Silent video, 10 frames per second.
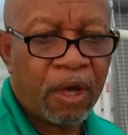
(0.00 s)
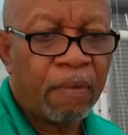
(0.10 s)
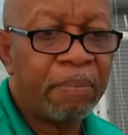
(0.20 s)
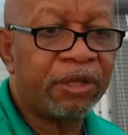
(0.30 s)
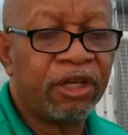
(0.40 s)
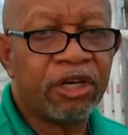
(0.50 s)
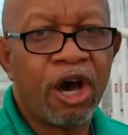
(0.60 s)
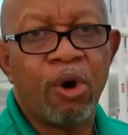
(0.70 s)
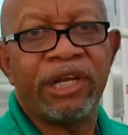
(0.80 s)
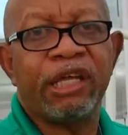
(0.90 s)
But the
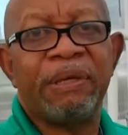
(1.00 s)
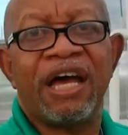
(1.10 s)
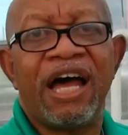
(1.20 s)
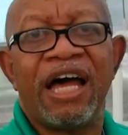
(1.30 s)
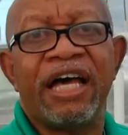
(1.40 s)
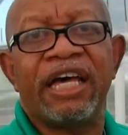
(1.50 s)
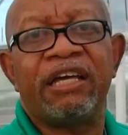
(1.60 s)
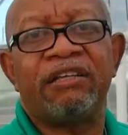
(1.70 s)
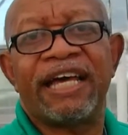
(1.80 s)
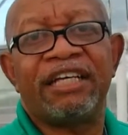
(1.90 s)
coding
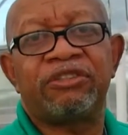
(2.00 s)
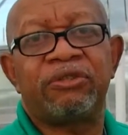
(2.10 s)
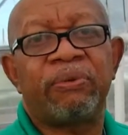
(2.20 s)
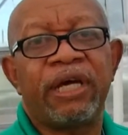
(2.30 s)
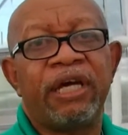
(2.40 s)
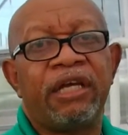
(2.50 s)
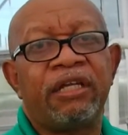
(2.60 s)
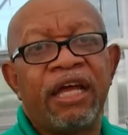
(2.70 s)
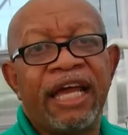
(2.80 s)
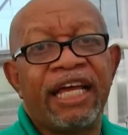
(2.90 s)
behind that screen
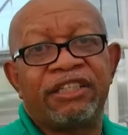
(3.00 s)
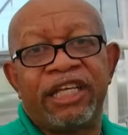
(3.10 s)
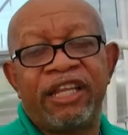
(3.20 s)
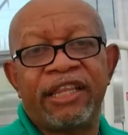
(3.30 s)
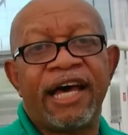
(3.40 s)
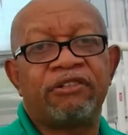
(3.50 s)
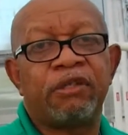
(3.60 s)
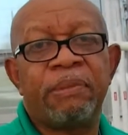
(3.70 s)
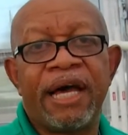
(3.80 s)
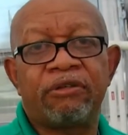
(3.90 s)
is 10,000
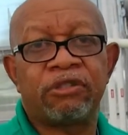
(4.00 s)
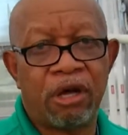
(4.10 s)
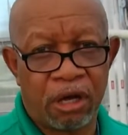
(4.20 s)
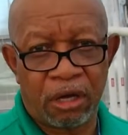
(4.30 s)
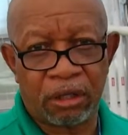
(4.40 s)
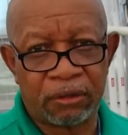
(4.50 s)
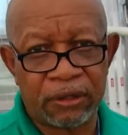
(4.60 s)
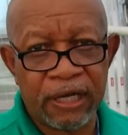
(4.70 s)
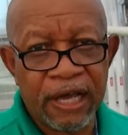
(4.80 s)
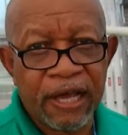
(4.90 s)
miles long.
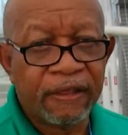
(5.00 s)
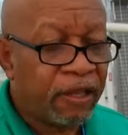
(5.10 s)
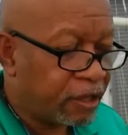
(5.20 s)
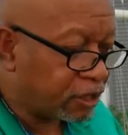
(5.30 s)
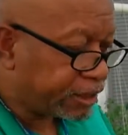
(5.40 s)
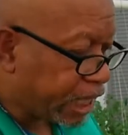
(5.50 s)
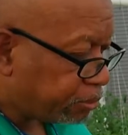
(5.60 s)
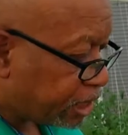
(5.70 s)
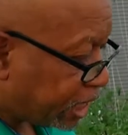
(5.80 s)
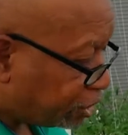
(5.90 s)
The same
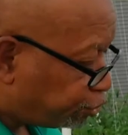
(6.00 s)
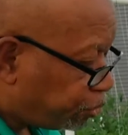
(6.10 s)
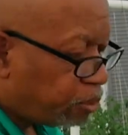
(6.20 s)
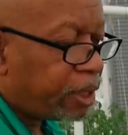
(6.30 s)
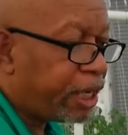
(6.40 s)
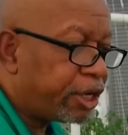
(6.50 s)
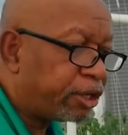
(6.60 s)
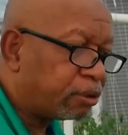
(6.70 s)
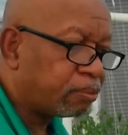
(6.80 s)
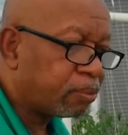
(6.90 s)
thing is true here.
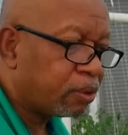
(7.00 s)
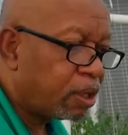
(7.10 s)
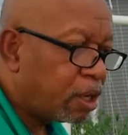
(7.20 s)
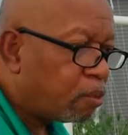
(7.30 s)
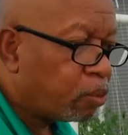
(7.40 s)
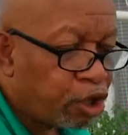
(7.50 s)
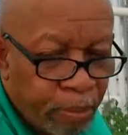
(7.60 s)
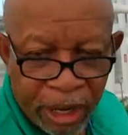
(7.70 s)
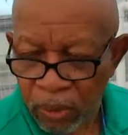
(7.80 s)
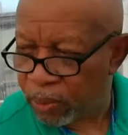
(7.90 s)
No
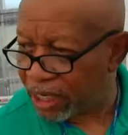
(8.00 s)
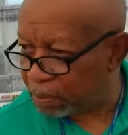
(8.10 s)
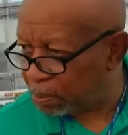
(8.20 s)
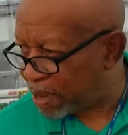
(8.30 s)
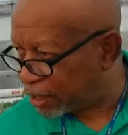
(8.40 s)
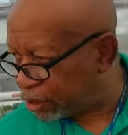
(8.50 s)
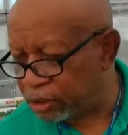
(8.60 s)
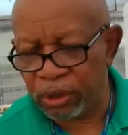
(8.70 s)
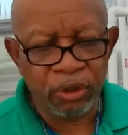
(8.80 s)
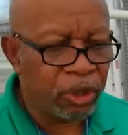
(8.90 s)
matter what method
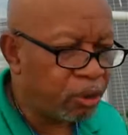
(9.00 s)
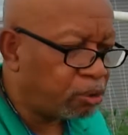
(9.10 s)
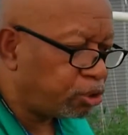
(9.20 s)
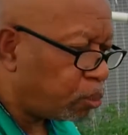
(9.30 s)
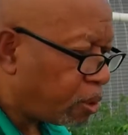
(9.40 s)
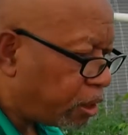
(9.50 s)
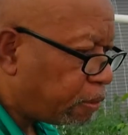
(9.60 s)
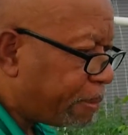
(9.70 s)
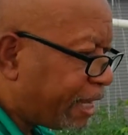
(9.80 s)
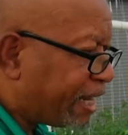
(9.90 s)
you use, you want
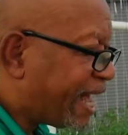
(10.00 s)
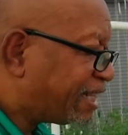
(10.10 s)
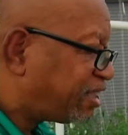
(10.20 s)
to make it as